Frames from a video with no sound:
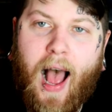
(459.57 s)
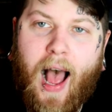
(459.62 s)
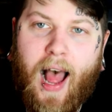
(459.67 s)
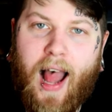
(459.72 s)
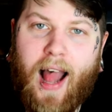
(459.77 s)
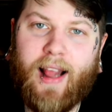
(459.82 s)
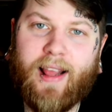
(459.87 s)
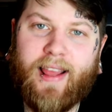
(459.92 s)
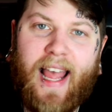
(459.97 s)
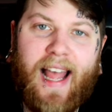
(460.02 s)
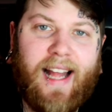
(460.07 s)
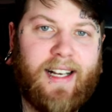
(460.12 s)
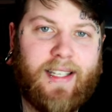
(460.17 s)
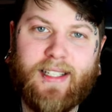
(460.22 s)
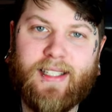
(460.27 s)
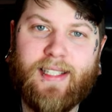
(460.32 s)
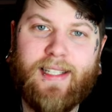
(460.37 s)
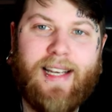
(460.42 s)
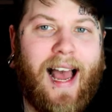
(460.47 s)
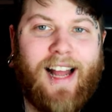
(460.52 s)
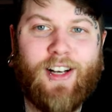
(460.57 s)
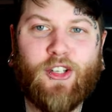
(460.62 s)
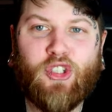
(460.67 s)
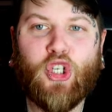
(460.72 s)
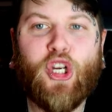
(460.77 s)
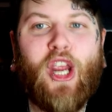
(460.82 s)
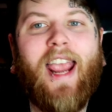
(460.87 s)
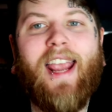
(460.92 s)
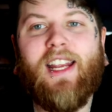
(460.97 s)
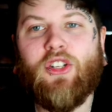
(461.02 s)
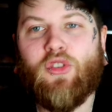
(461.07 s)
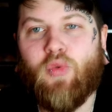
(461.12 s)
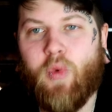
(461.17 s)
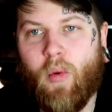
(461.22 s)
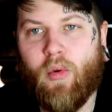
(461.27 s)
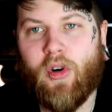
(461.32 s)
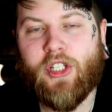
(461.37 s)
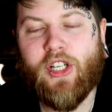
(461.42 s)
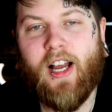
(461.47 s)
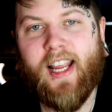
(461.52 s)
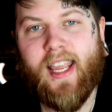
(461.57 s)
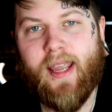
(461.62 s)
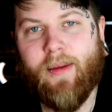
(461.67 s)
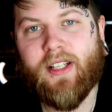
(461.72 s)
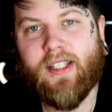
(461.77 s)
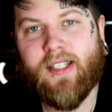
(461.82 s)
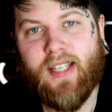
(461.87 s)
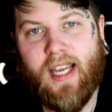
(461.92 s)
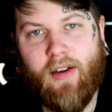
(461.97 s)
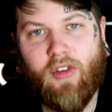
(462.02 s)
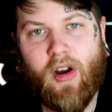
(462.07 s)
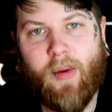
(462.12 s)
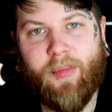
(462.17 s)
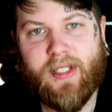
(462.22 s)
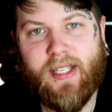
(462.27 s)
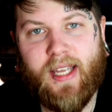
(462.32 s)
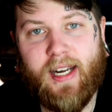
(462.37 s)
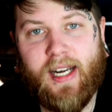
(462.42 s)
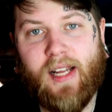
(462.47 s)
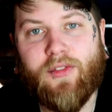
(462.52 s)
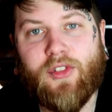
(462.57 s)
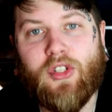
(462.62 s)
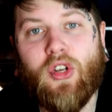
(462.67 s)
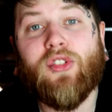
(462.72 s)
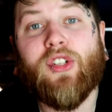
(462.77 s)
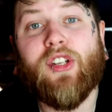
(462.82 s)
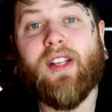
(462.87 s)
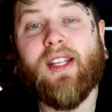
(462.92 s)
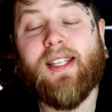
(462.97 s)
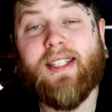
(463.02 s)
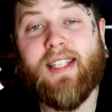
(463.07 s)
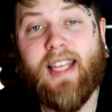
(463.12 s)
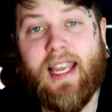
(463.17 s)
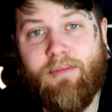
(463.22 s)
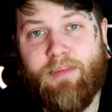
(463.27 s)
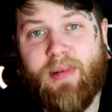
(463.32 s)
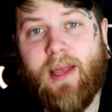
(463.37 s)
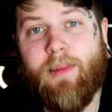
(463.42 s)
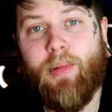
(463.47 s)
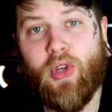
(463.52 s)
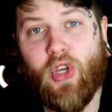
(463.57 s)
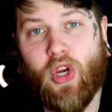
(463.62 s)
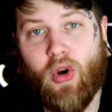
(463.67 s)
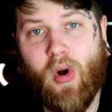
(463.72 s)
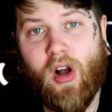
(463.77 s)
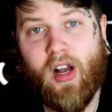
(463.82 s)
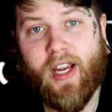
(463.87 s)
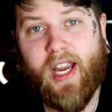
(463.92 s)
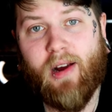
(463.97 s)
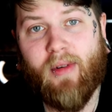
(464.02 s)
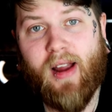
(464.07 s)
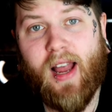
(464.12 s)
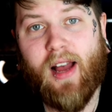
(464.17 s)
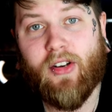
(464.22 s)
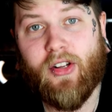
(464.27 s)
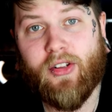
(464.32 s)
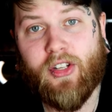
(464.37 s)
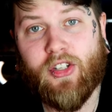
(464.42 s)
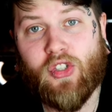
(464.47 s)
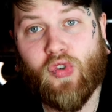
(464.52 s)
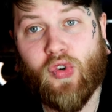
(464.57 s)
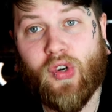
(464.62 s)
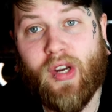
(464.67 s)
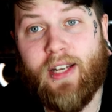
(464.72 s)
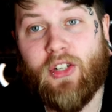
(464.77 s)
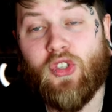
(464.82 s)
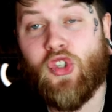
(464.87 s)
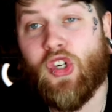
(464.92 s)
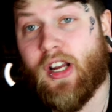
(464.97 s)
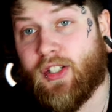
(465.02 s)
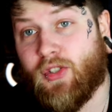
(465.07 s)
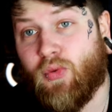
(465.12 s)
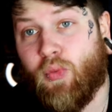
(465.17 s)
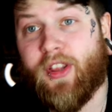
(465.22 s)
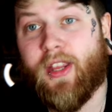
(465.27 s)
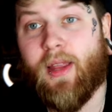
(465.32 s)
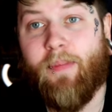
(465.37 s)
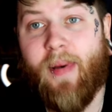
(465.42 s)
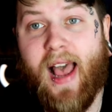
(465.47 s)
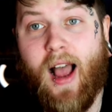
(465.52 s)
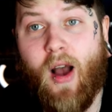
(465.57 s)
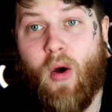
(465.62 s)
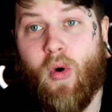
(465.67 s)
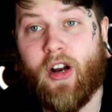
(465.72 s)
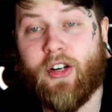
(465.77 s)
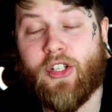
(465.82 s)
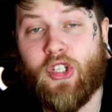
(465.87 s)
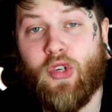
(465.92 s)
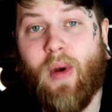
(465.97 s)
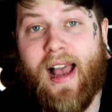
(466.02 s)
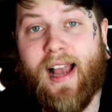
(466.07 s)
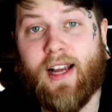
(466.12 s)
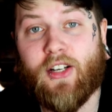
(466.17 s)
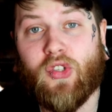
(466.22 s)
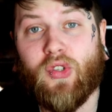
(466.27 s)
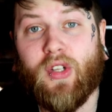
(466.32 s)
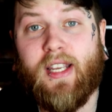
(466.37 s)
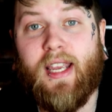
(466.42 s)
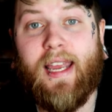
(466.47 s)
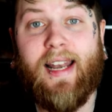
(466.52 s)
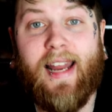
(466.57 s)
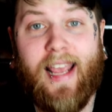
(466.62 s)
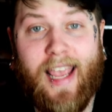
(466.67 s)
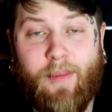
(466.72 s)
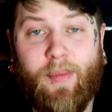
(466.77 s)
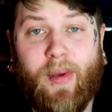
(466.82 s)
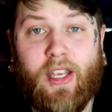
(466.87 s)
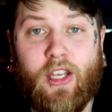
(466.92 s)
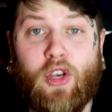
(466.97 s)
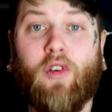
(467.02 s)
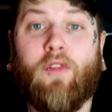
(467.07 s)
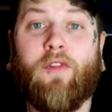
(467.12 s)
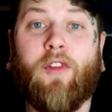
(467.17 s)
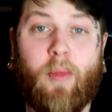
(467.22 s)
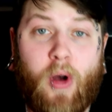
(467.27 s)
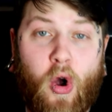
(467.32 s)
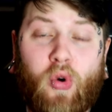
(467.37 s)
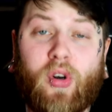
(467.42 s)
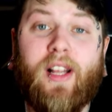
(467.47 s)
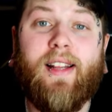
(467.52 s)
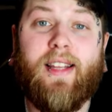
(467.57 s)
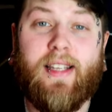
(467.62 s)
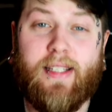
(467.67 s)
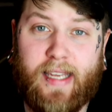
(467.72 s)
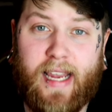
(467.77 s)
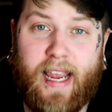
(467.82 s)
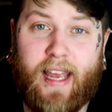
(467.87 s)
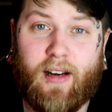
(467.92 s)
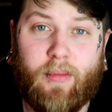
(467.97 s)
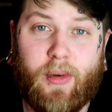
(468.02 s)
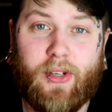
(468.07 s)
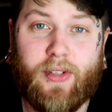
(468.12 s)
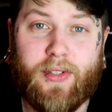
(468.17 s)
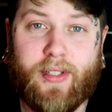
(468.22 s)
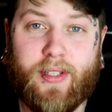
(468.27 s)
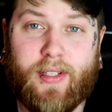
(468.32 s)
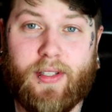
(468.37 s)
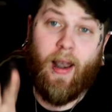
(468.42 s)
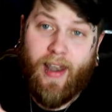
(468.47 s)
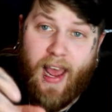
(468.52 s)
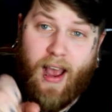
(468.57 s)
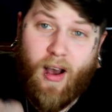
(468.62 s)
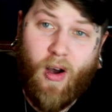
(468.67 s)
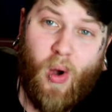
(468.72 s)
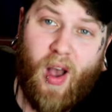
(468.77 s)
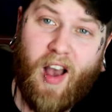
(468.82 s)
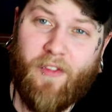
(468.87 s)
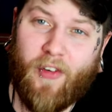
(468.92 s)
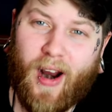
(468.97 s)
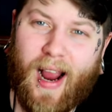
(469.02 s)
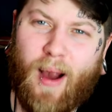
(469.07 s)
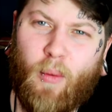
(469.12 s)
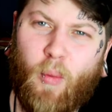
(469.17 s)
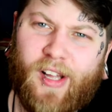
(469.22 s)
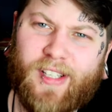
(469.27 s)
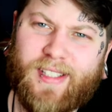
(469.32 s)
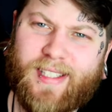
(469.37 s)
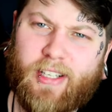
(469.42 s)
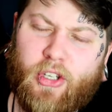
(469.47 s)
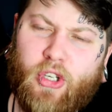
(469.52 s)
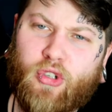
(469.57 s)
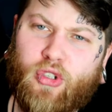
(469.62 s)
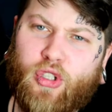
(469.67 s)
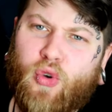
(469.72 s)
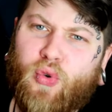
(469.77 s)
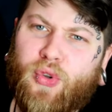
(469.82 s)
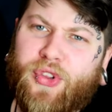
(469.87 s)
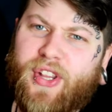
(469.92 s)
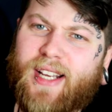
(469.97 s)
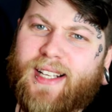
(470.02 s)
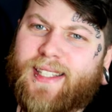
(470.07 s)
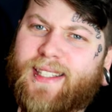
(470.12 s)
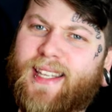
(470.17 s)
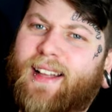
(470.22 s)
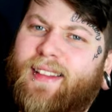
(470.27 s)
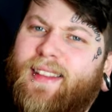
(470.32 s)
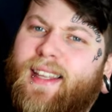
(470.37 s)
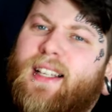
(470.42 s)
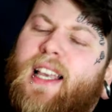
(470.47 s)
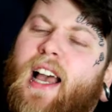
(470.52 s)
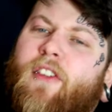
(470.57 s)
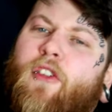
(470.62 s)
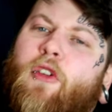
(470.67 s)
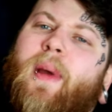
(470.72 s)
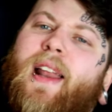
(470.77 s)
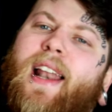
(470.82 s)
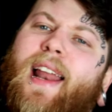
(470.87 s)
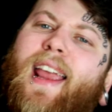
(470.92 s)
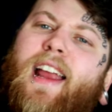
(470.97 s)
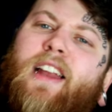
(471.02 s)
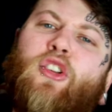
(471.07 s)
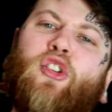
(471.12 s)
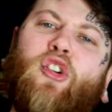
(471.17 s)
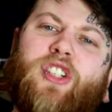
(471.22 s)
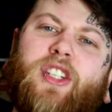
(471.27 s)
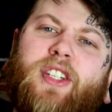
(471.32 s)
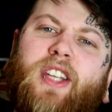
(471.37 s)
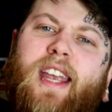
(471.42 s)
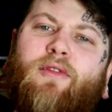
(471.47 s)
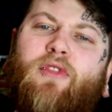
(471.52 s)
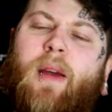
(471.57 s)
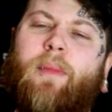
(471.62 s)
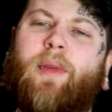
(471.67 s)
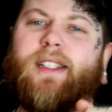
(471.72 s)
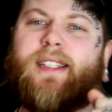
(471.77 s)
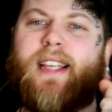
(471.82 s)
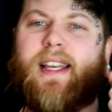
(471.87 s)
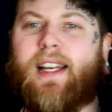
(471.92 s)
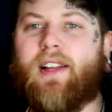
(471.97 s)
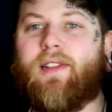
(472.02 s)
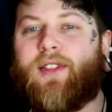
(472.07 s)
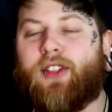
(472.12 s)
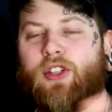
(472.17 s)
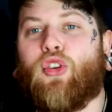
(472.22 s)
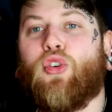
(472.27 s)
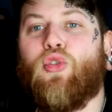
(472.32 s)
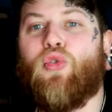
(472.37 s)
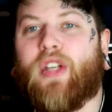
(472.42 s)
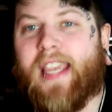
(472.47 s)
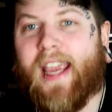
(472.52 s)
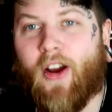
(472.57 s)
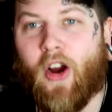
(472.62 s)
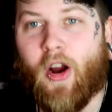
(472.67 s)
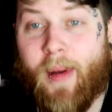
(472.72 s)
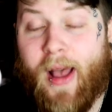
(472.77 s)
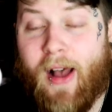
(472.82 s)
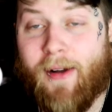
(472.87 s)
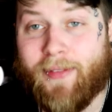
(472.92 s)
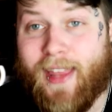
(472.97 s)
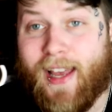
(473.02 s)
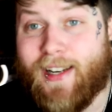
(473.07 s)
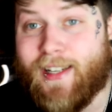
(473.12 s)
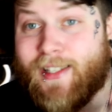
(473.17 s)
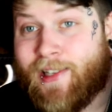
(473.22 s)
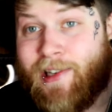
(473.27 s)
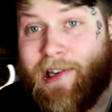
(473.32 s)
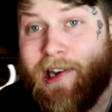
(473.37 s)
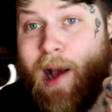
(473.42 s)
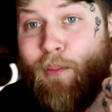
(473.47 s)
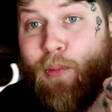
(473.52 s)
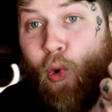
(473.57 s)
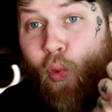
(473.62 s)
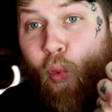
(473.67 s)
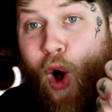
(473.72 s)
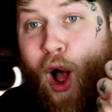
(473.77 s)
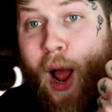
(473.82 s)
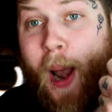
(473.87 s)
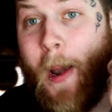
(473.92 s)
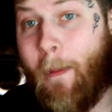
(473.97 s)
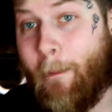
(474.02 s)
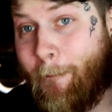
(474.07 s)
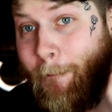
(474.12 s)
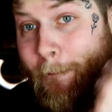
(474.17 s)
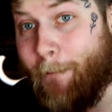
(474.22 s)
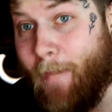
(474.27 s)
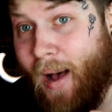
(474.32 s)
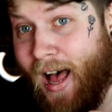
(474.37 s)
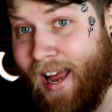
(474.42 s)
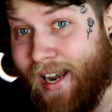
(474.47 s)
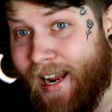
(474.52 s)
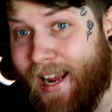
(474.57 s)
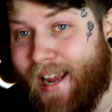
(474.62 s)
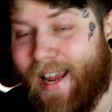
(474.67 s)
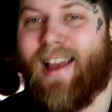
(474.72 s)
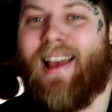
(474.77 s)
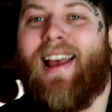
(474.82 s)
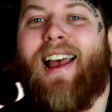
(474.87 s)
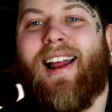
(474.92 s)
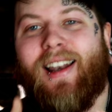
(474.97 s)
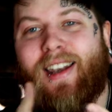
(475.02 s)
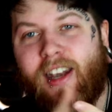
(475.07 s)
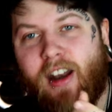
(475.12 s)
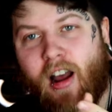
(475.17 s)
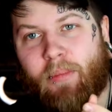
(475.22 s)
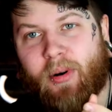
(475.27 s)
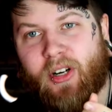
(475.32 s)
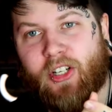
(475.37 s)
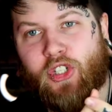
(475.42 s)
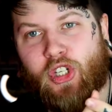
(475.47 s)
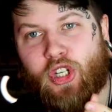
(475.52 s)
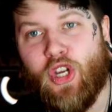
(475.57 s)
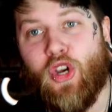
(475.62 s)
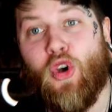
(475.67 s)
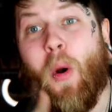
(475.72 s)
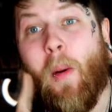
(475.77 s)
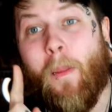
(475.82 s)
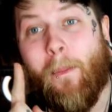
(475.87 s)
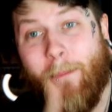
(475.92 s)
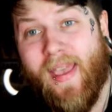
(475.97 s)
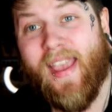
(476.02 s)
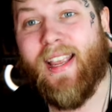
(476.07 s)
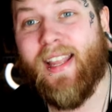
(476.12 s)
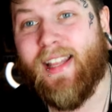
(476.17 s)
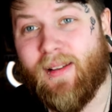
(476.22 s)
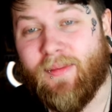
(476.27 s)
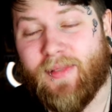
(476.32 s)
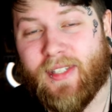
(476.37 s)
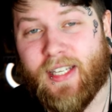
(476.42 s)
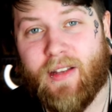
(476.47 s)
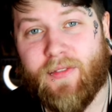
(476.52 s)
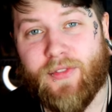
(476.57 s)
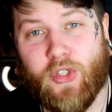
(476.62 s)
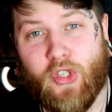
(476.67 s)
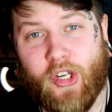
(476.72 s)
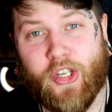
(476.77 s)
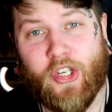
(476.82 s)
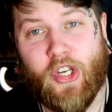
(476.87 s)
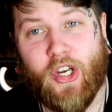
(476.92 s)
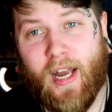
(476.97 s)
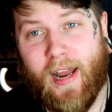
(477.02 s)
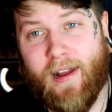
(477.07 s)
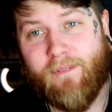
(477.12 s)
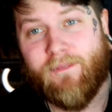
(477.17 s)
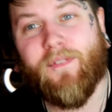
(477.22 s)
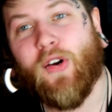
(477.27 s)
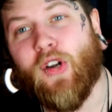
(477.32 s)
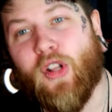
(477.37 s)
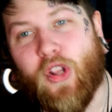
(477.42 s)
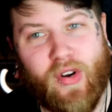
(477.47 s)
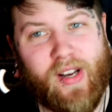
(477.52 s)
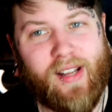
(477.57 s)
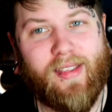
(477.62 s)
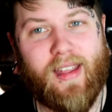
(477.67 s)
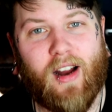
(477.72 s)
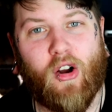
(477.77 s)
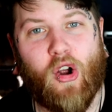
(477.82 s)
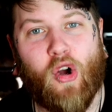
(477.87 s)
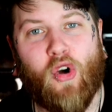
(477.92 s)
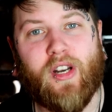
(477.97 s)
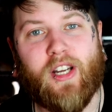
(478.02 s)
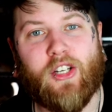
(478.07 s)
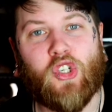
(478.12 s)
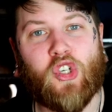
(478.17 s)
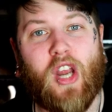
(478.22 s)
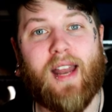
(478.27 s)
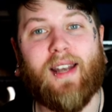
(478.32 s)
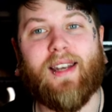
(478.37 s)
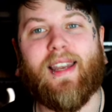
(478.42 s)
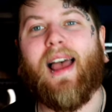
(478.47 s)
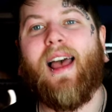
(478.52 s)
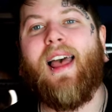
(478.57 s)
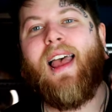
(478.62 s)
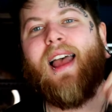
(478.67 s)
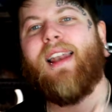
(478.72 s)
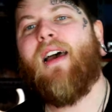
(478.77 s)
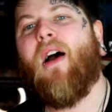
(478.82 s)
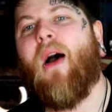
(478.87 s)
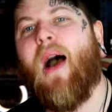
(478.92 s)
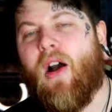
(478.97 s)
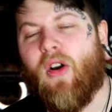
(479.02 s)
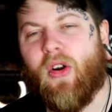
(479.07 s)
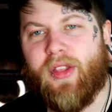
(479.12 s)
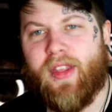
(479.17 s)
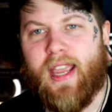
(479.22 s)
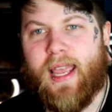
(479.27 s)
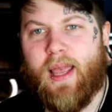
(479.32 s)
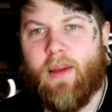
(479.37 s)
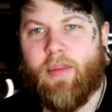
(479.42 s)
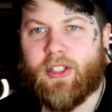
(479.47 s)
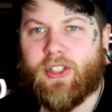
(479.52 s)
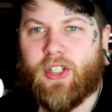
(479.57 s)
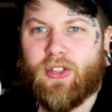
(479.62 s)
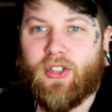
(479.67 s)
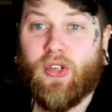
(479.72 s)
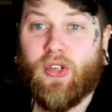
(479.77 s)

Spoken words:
That does not change when we're talking about state representatives. Those are the same people you're walking around on the street just with the power to actually inhibit you from owning these animals. Now, however, I will tell you two things that the government and your state representatives do care about. That is number one, money. Number two, making themselves look good and furthering their own agenda. Now, how are they able to